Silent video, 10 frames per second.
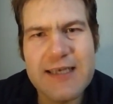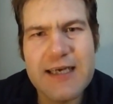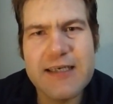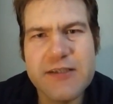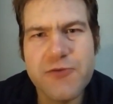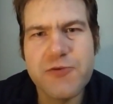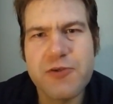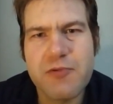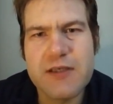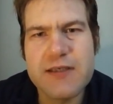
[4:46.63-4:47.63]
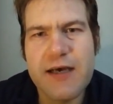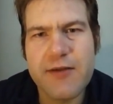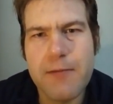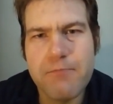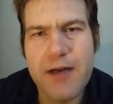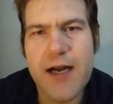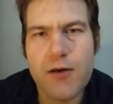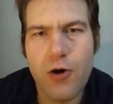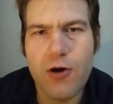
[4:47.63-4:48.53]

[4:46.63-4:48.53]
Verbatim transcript: day usually now that I'm back